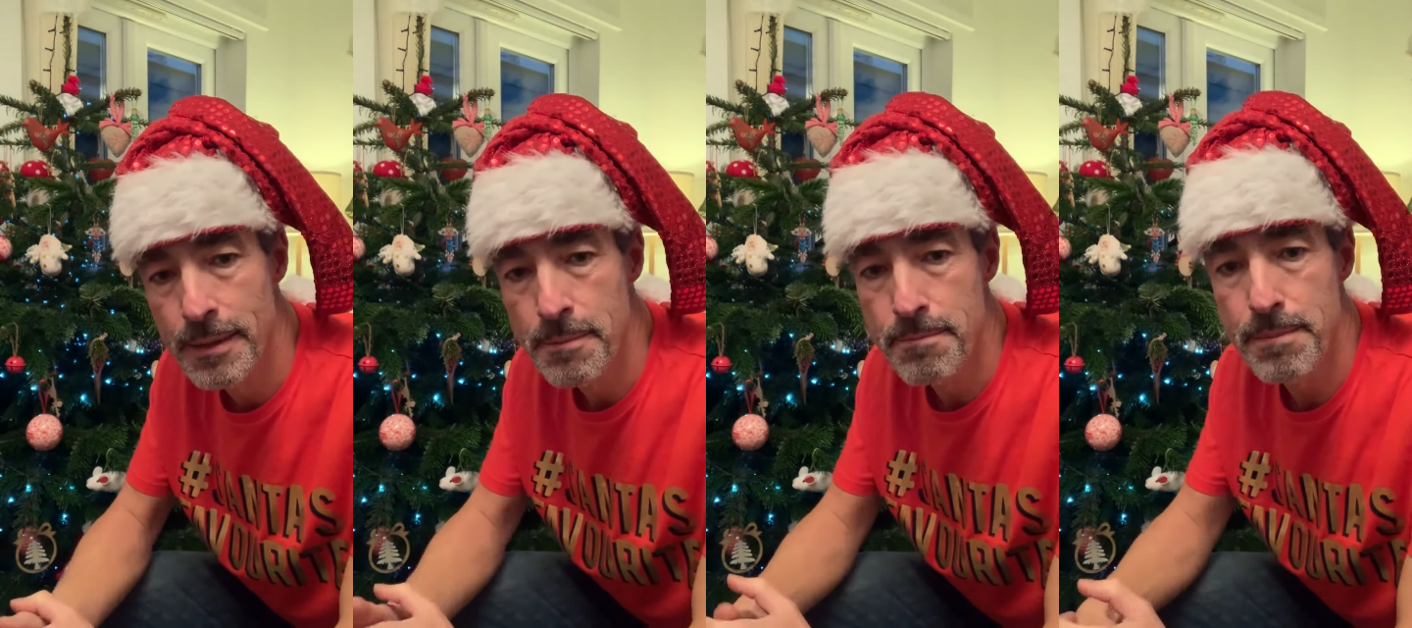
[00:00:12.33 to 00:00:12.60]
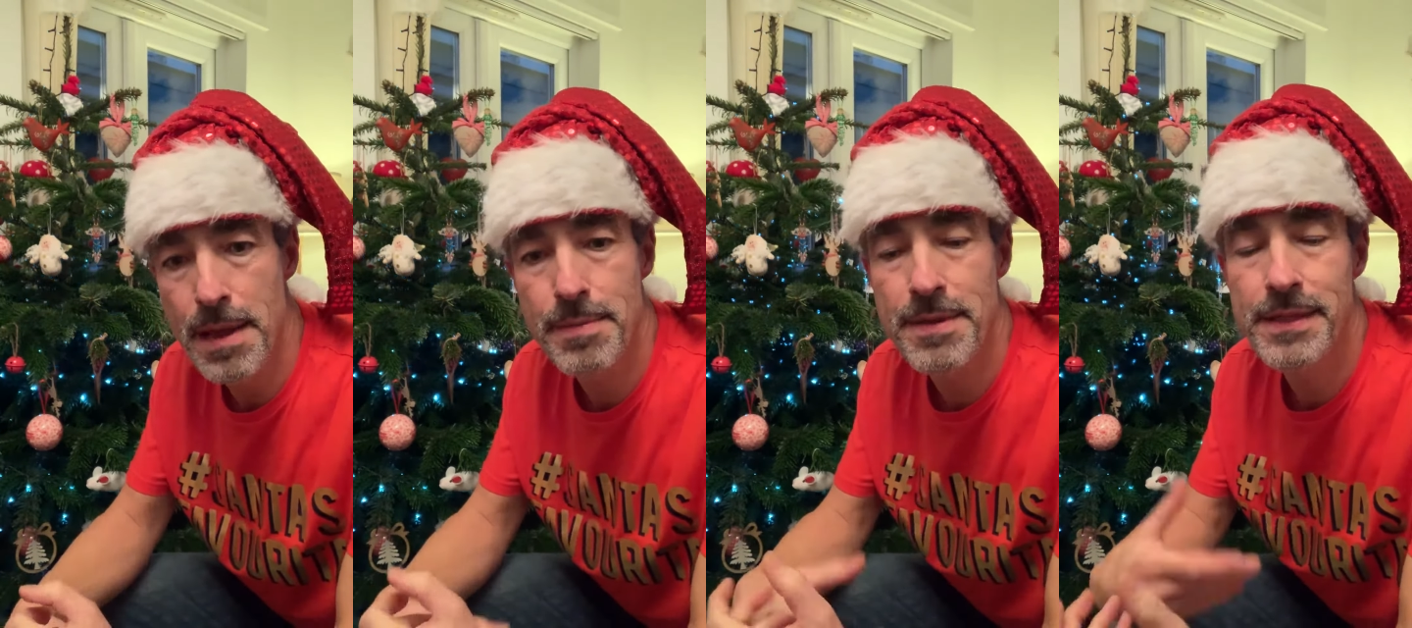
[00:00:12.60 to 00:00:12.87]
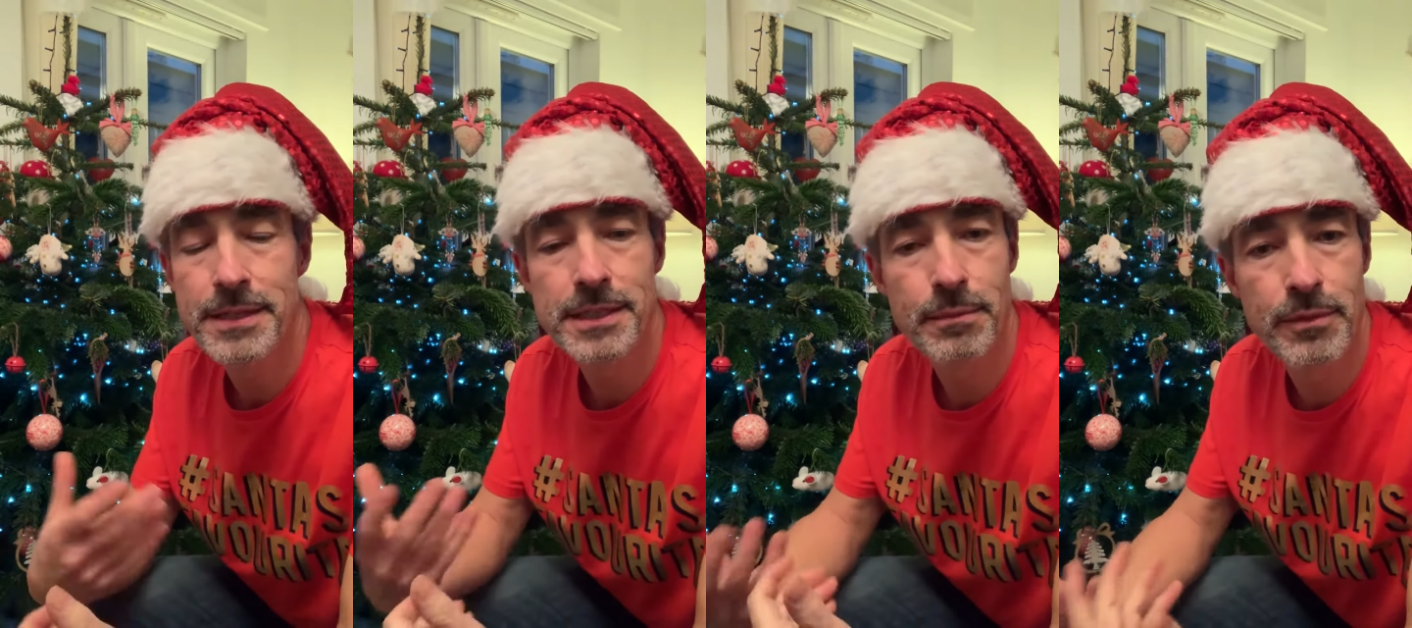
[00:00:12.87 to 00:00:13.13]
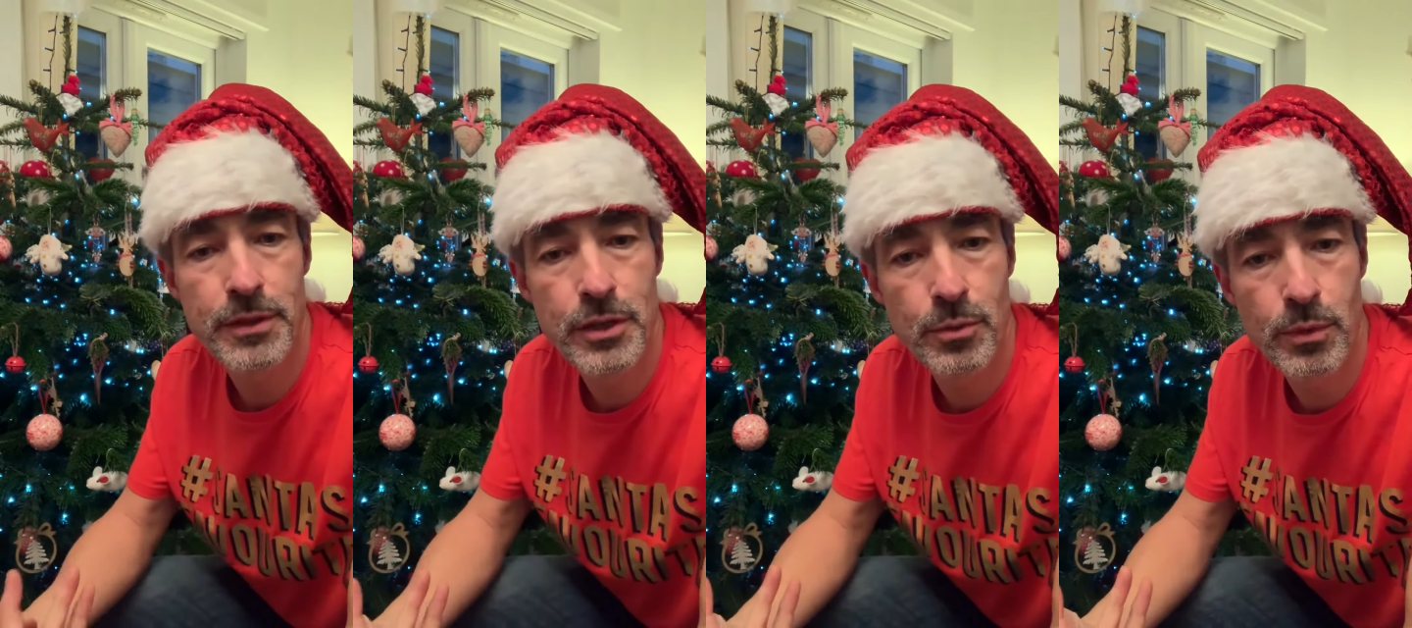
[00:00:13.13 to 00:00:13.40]
Maybe there's
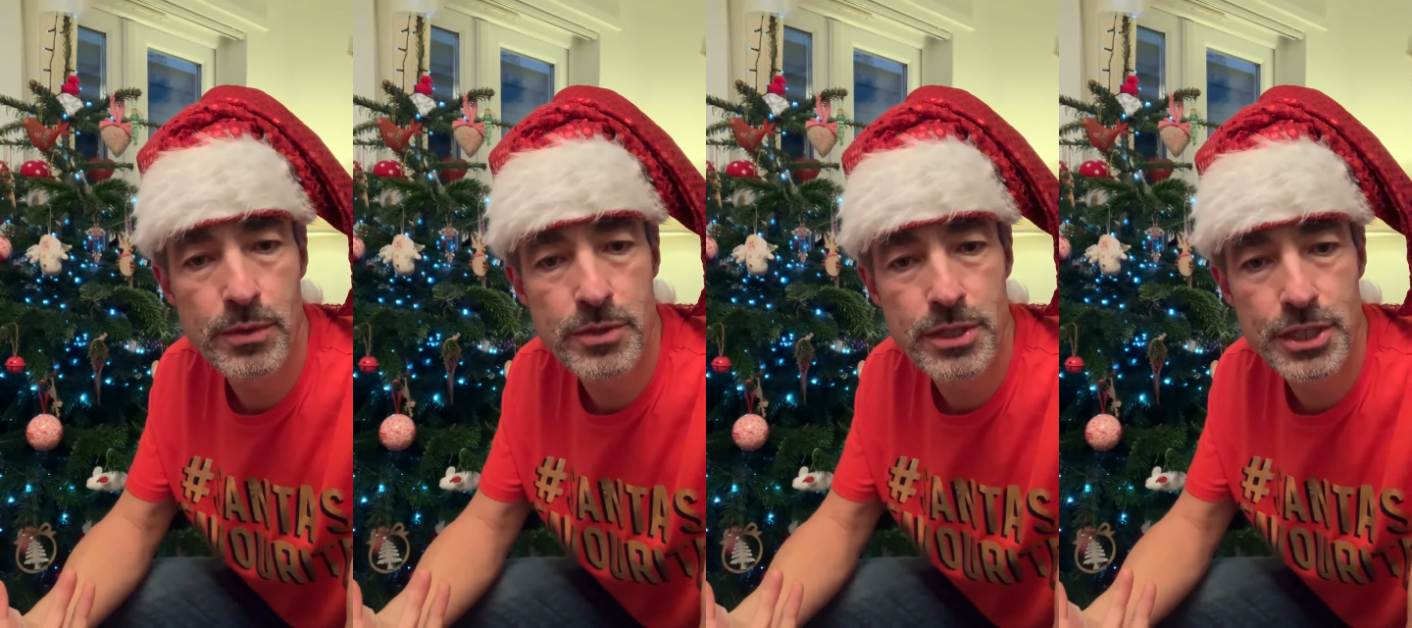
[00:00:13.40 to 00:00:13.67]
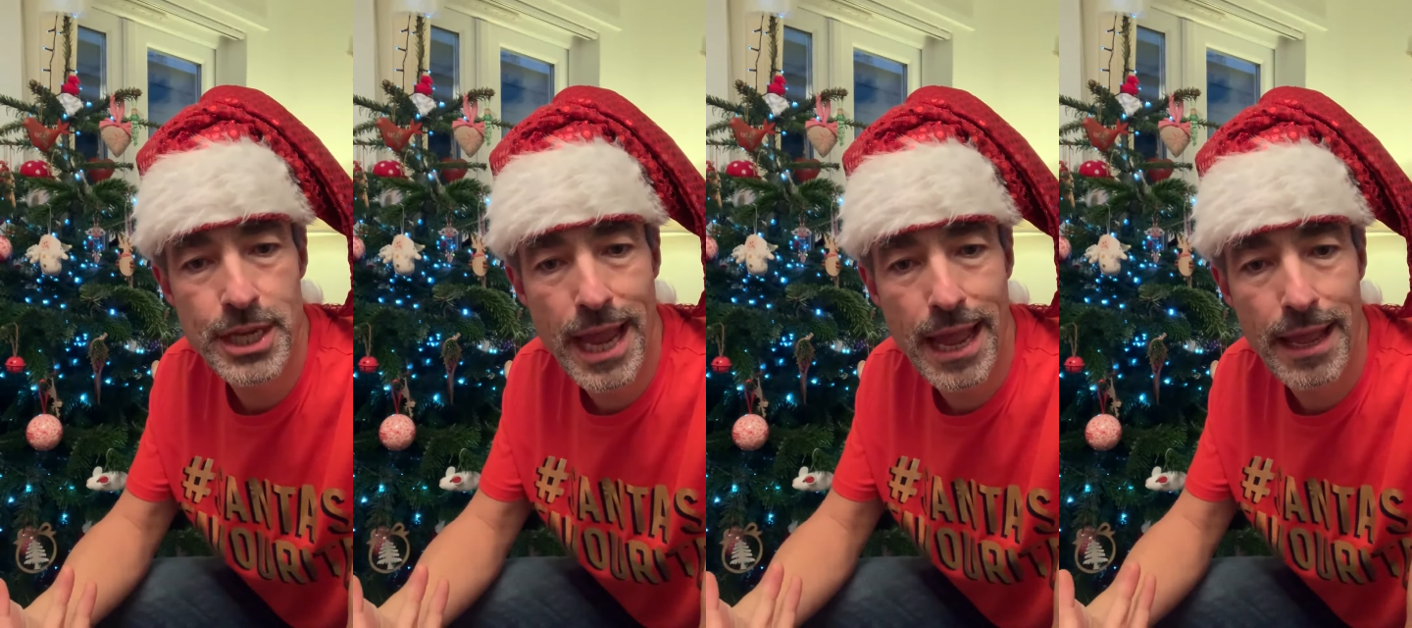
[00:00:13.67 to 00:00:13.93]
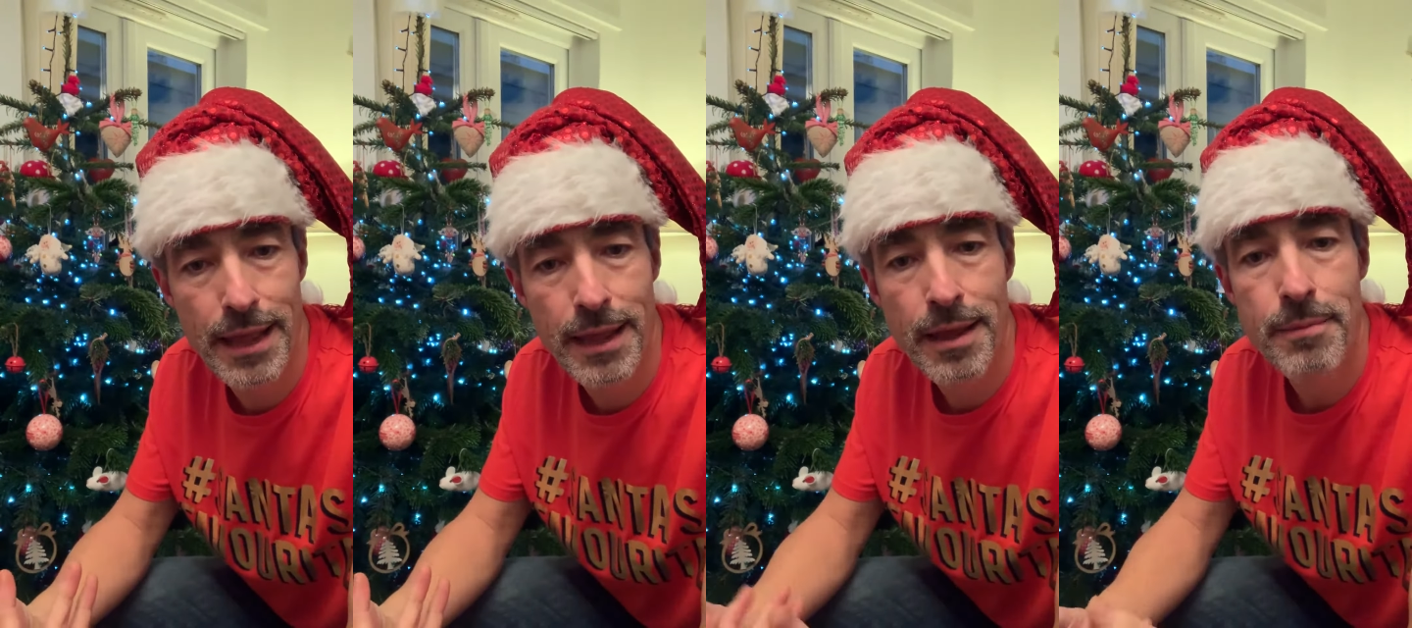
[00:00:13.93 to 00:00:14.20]
something you want to share.